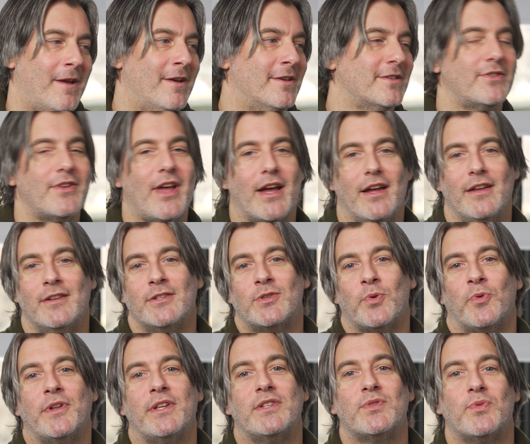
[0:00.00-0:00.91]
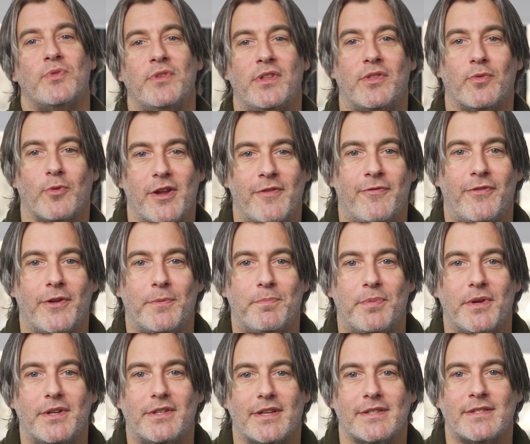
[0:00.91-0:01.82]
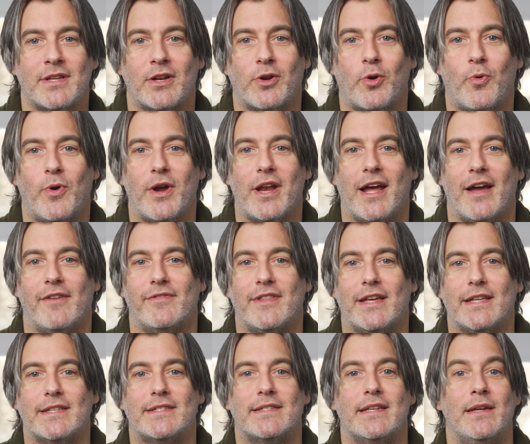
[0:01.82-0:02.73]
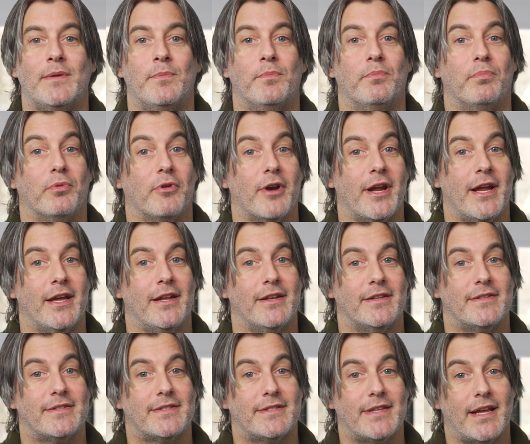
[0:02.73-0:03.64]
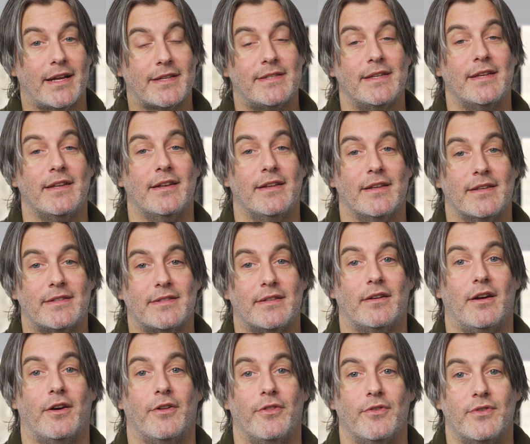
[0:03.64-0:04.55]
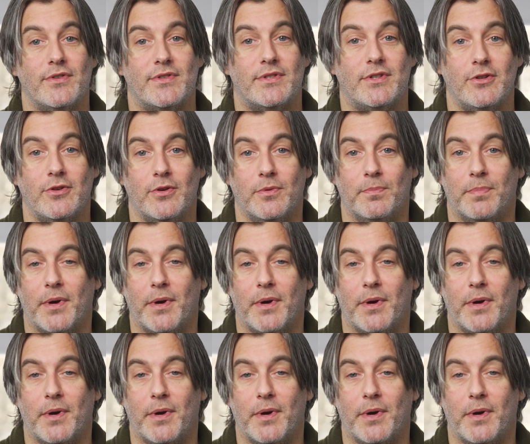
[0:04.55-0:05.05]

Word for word: So yeah, in 2023, Fitbit doesn't quite have that same brand sexiness that others do,